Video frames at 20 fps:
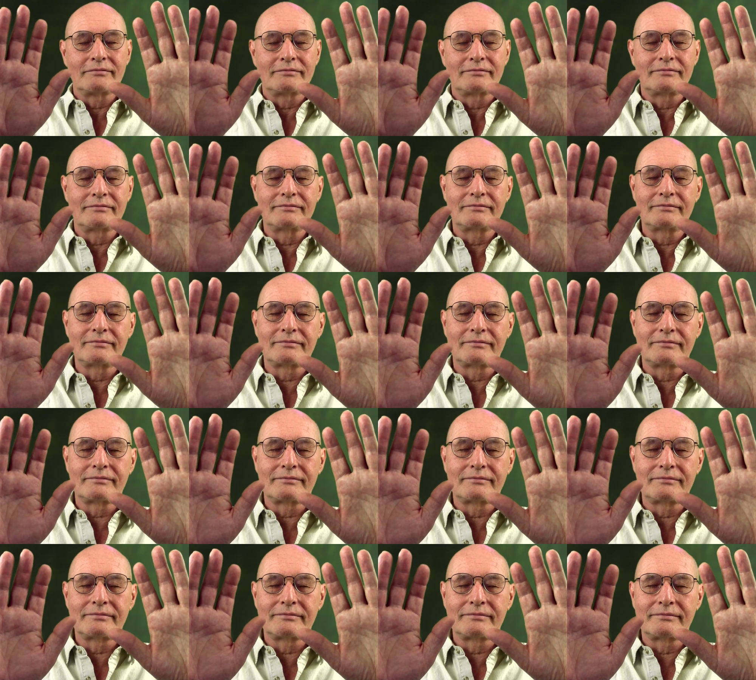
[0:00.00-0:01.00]

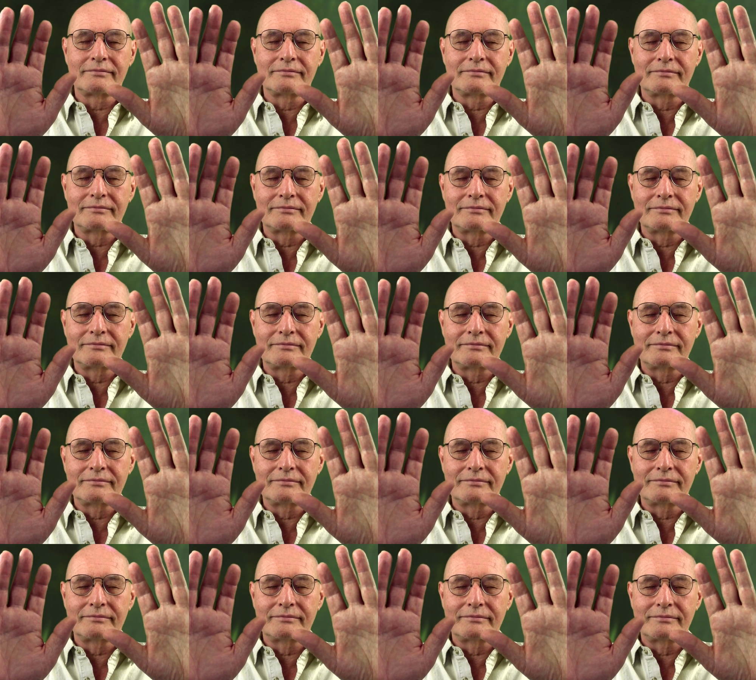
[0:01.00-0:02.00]

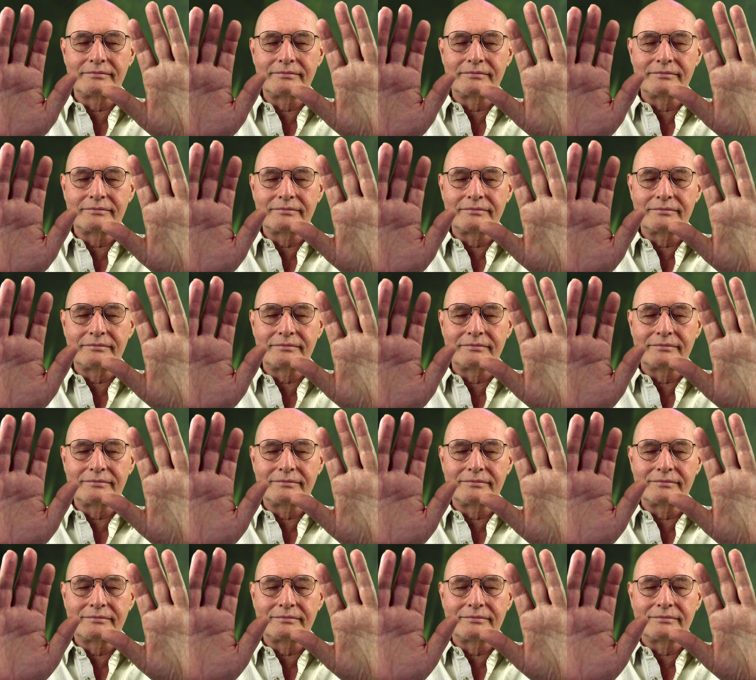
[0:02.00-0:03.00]

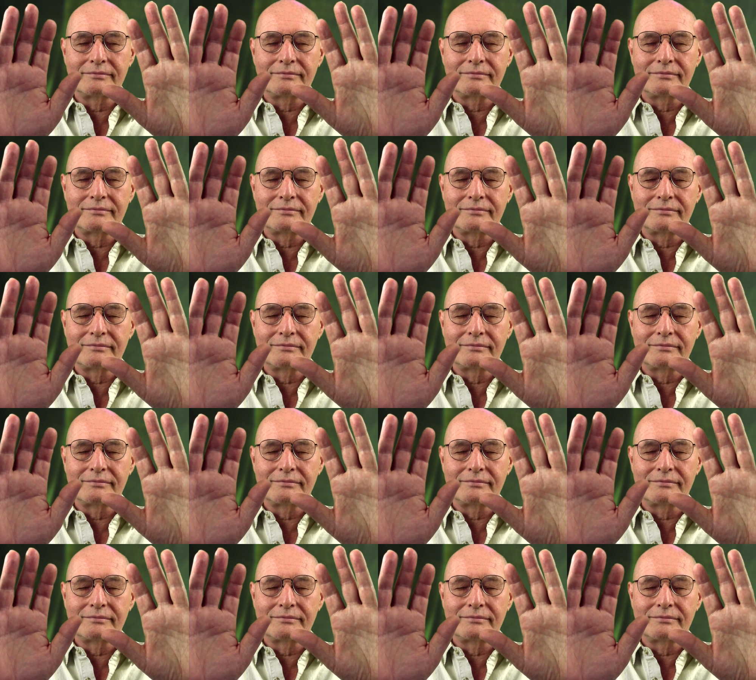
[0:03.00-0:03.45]
(no one is talking)